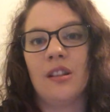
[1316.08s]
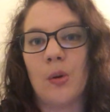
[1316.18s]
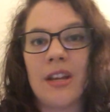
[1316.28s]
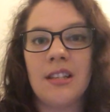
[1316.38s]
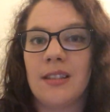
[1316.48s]

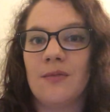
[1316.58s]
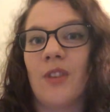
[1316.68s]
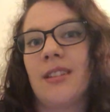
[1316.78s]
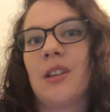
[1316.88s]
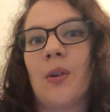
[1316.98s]
Luis
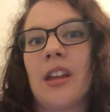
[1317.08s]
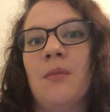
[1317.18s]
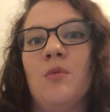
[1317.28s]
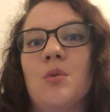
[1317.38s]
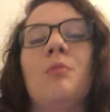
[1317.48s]
rescuing
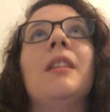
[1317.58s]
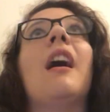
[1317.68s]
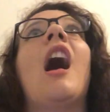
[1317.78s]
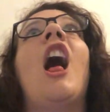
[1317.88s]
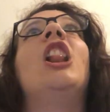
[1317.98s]
him, which would
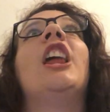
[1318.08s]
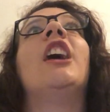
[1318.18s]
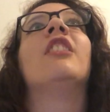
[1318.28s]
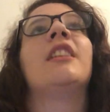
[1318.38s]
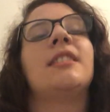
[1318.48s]
be
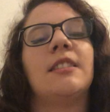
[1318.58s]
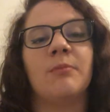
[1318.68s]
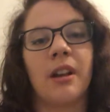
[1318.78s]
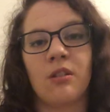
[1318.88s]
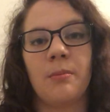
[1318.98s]
hilarious if
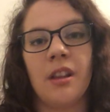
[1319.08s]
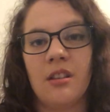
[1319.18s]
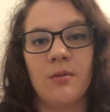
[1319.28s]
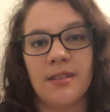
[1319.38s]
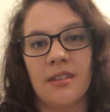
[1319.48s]
Michael
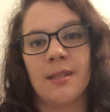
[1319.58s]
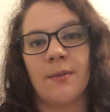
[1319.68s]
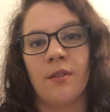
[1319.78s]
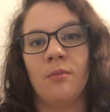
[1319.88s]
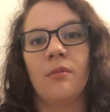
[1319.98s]
Pena was in this
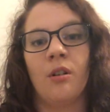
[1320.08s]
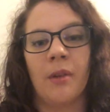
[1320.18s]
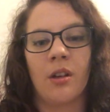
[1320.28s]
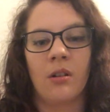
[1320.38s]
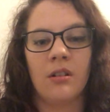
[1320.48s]
film, oh
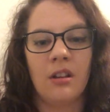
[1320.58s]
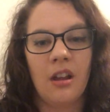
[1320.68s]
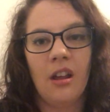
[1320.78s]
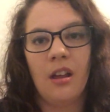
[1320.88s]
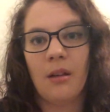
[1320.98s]
my god,
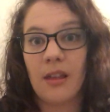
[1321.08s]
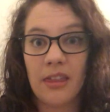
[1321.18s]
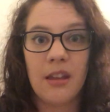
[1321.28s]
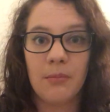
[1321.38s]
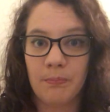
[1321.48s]

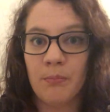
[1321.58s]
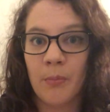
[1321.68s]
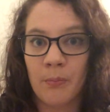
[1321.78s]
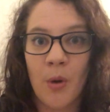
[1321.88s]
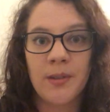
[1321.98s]
the
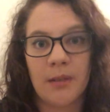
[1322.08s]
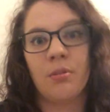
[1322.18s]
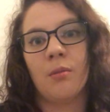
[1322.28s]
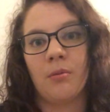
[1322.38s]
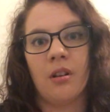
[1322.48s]
most
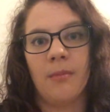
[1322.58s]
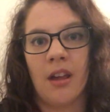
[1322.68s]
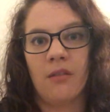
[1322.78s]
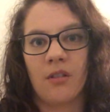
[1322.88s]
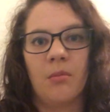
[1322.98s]
appropriate
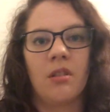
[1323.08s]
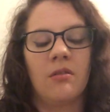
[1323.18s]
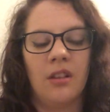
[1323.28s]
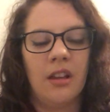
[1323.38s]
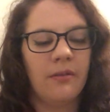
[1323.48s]
amount of comic
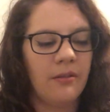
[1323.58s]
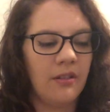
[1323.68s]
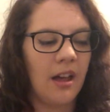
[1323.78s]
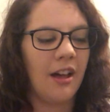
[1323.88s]
relief.